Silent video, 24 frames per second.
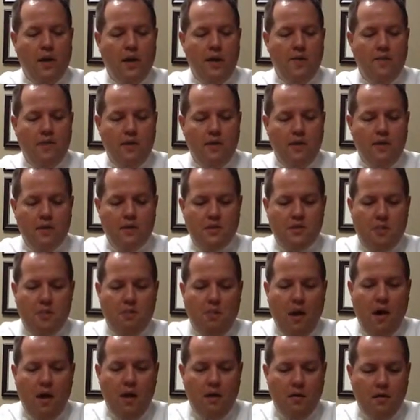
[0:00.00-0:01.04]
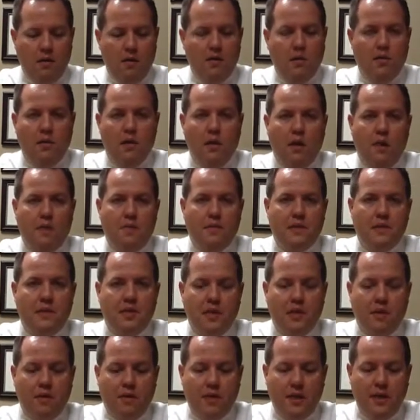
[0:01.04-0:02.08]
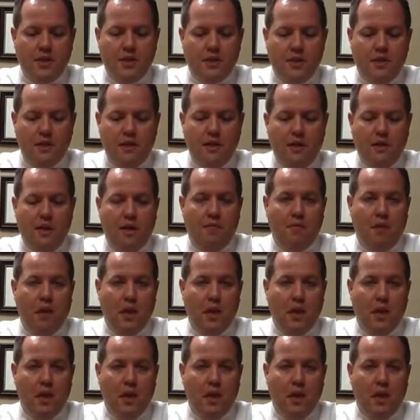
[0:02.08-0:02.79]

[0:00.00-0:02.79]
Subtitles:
have here is a model of degeneration of the